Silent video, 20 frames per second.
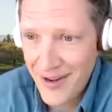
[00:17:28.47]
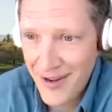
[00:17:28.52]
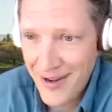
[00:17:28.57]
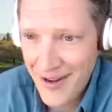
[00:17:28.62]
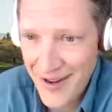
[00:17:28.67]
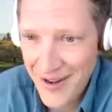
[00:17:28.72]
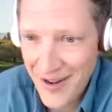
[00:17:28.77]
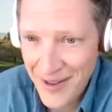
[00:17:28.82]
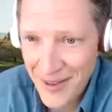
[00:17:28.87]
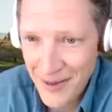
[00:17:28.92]

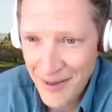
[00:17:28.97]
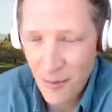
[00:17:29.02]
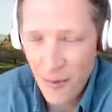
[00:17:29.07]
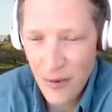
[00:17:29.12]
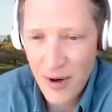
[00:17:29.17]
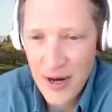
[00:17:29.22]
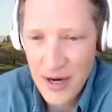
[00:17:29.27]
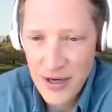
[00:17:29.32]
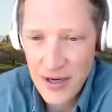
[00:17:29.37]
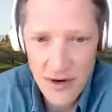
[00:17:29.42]
the
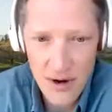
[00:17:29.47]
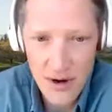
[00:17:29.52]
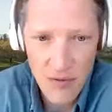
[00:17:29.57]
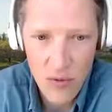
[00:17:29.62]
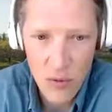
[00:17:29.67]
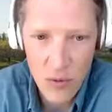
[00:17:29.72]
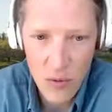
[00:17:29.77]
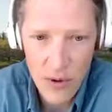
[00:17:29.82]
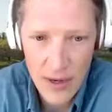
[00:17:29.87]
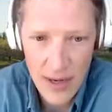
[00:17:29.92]
work at
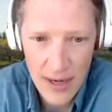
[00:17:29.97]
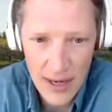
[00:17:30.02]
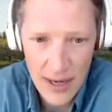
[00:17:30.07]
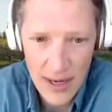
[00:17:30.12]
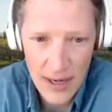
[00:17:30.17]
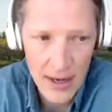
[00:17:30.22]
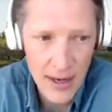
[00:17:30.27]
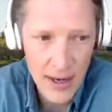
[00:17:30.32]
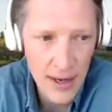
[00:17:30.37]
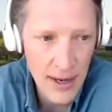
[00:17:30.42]
Travel Oregon.